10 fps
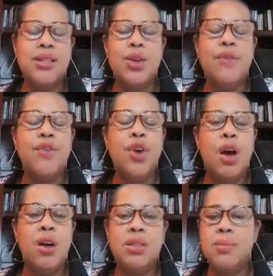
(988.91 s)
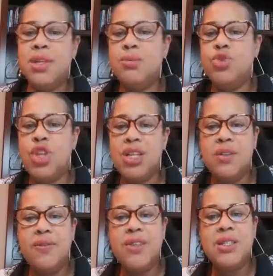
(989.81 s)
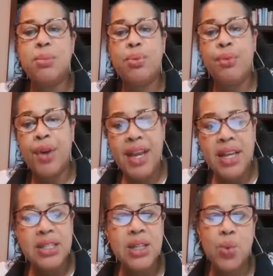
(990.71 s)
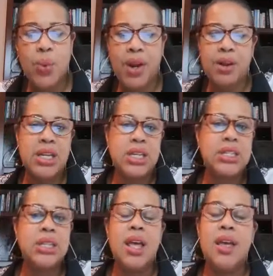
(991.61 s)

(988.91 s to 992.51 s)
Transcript: So if your ultimate objective is brand awareness,